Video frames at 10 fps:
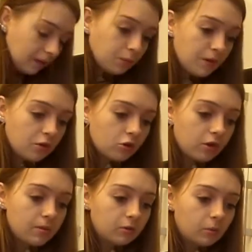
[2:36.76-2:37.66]
says with the
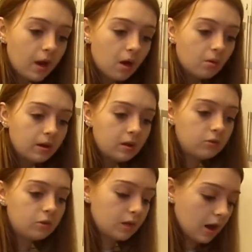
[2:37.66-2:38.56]
cream as well. We
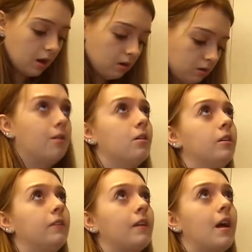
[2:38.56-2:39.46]
didn't do that. I don't
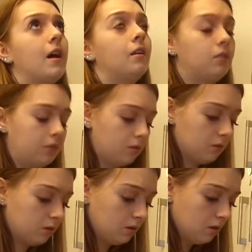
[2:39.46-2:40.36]
understand.
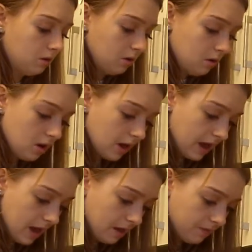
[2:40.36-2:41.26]

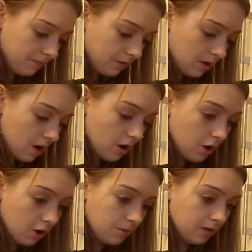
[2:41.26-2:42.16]
Okay, I
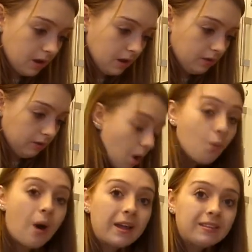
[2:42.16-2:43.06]
can't open this.
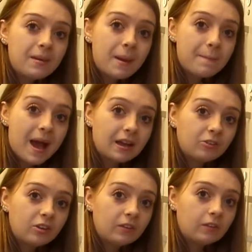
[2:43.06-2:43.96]
Why do they make
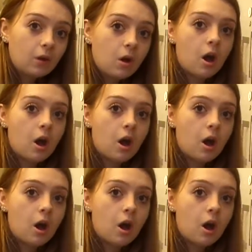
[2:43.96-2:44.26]
packaging so